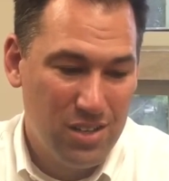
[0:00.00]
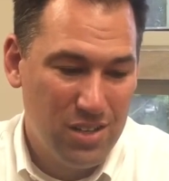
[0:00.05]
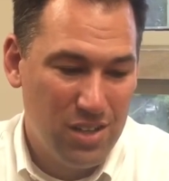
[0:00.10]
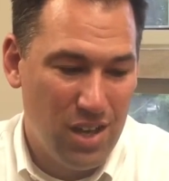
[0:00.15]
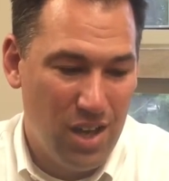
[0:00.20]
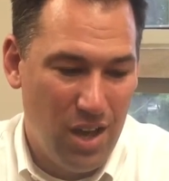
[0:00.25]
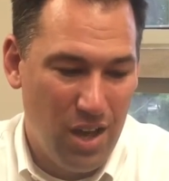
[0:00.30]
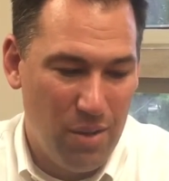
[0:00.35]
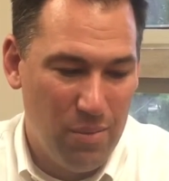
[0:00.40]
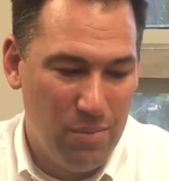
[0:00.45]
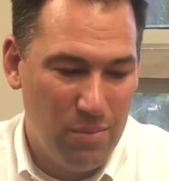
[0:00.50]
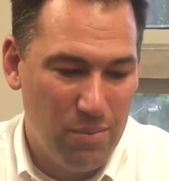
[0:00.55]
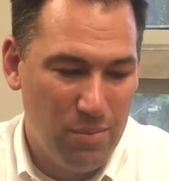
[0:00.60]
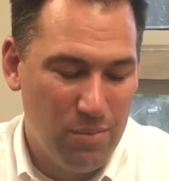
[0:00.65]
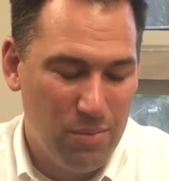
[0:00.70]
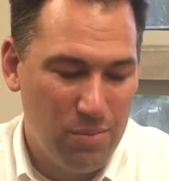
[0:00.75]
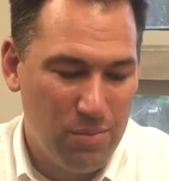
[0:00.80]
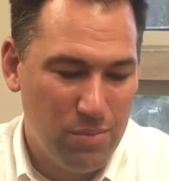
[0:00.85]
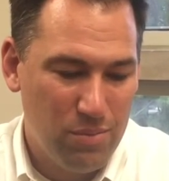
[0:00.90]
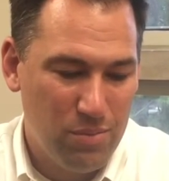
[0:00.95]
um,
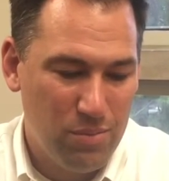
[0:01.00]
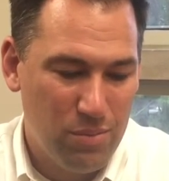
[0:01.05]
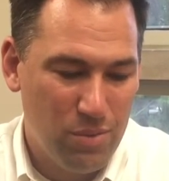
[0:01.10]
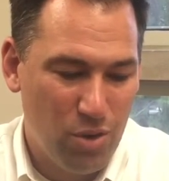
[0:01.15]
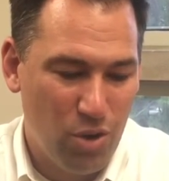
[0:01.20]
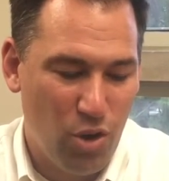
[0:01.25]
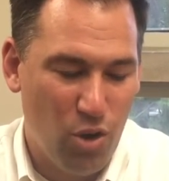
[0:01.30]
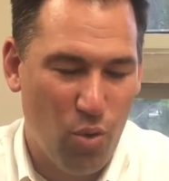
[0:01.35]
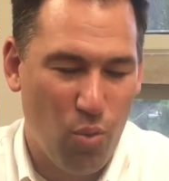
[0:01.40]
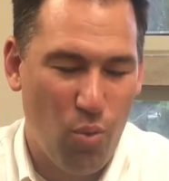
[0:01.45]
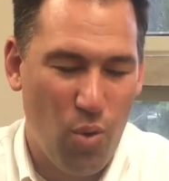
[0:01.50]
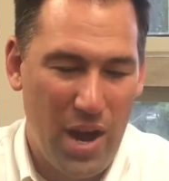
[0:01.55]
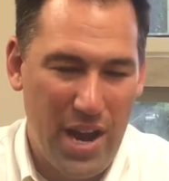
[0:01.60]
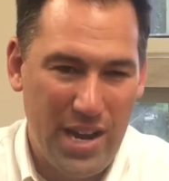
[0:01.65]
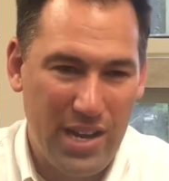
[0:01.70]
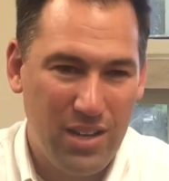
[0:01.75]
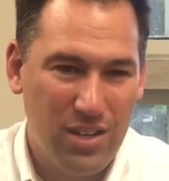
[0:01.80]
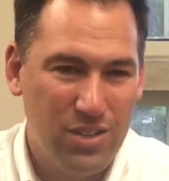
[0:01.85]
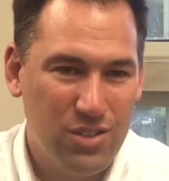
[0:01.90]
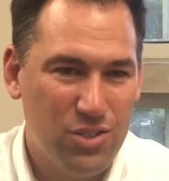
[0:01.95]

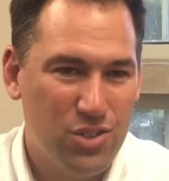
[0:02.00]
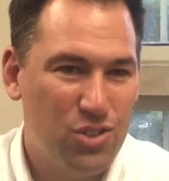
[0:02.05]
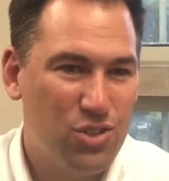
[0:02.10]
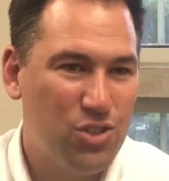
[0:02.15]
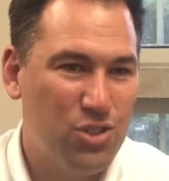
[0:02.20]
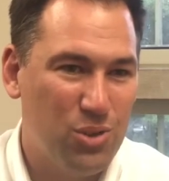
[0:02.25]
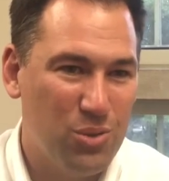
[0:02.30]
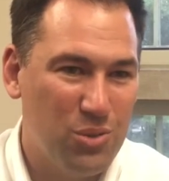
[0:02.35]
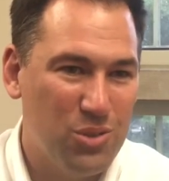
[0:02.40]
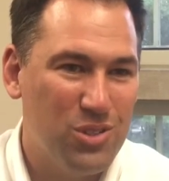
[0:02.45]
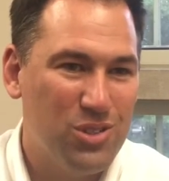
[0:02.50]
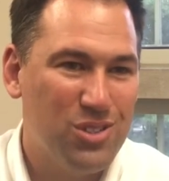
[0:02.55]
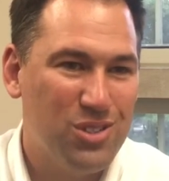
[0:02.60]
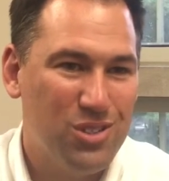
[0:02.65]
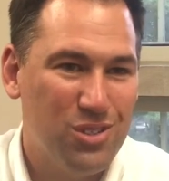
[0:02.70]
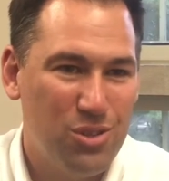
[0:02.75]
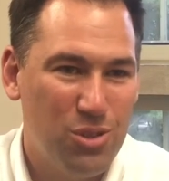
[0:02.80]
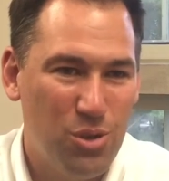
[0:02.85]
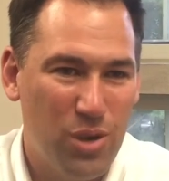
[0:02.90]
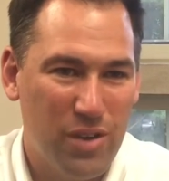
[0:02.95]
great
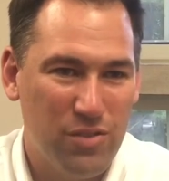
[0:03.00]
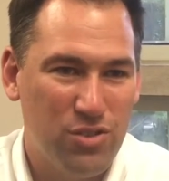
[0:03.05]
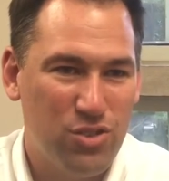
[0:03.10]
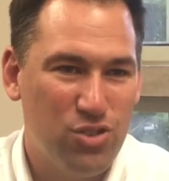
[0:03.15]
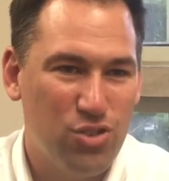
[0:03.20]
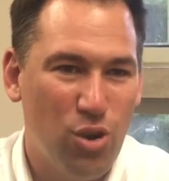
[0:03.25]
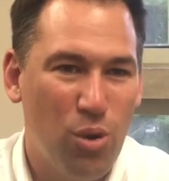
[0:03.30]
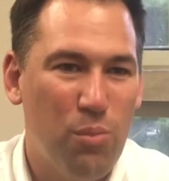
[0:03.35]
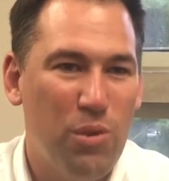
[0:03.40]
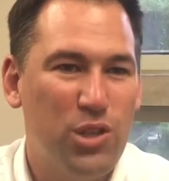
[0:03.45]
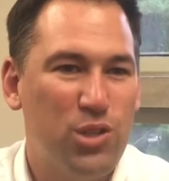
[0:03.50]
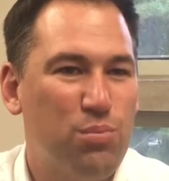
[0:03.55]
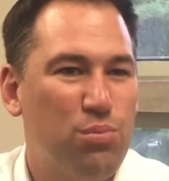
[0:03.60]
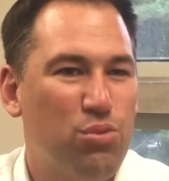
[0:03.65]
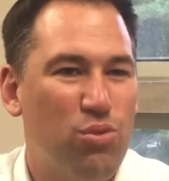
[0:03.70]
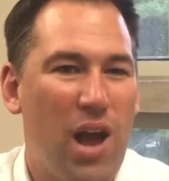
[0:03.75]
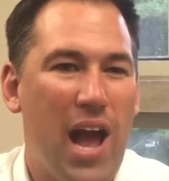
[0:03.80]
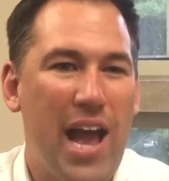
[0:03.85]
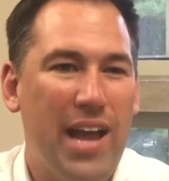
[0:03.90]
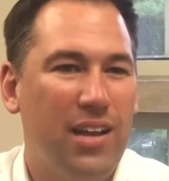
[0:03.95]
students who have so much
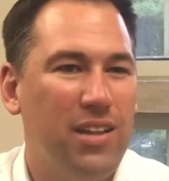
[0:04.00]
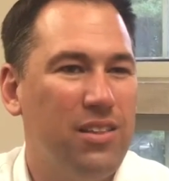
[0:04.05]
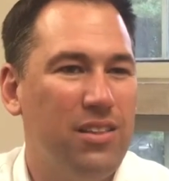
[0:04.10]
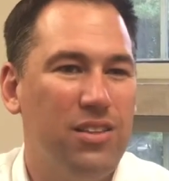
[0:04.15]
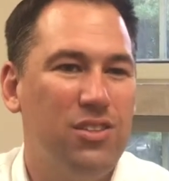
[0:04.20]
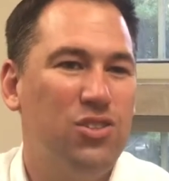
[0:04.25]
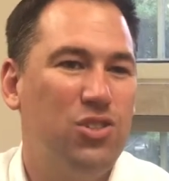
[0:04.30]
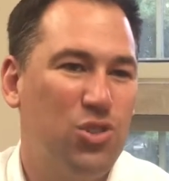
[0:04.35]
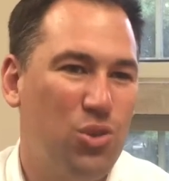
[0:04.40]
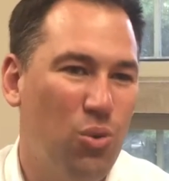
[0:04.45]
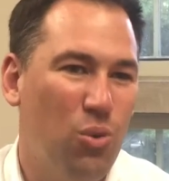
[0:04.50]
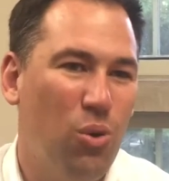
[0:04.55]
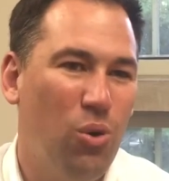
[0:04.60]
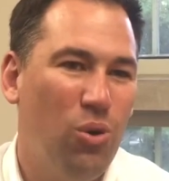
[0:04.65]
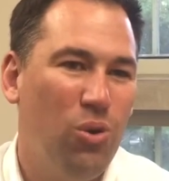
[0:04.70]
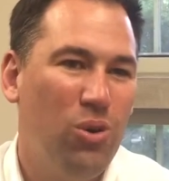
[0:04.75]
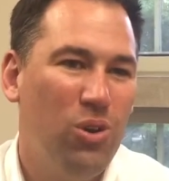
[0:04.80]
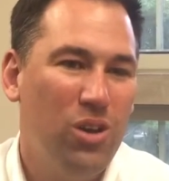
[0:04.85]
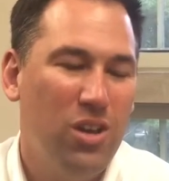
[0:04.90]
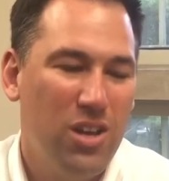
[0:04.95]
pride in this
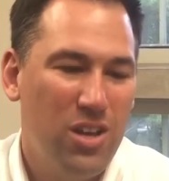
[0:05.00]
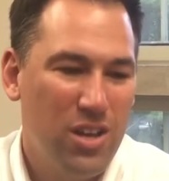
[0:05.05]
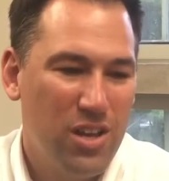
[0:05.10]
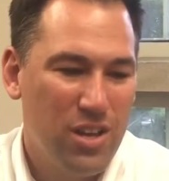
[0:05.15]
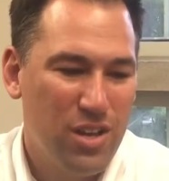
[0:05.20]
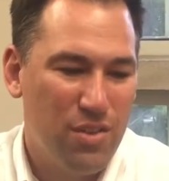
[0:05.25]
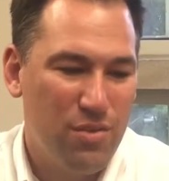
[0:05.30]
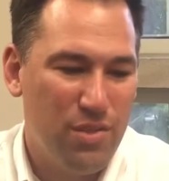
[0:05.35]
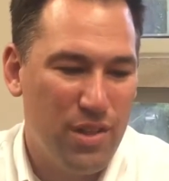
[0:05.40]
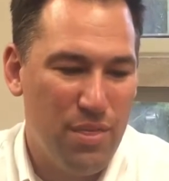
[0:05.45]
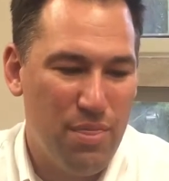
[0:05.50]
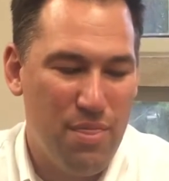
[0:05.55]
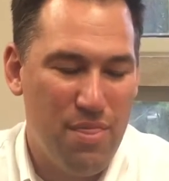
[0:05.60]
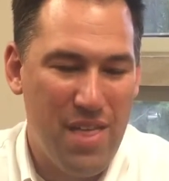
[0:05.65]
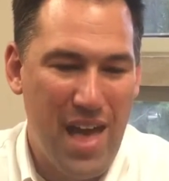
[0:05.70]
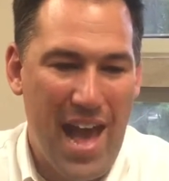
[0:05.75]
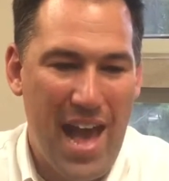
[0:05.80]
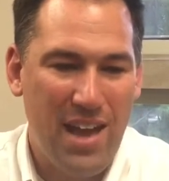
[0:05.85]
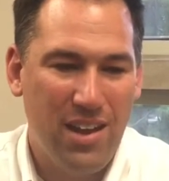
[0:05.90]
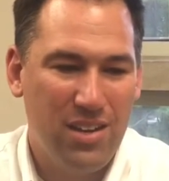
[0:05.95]
school that
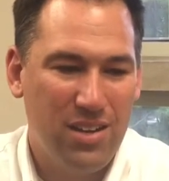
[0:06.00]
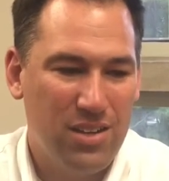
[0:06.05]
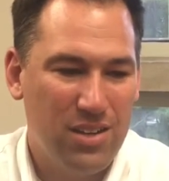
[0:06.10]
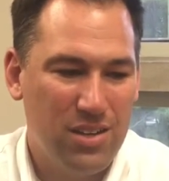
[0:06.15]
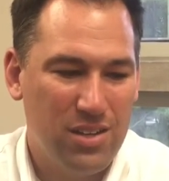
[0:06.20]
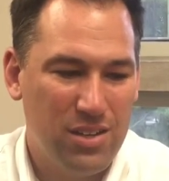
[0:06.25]
that,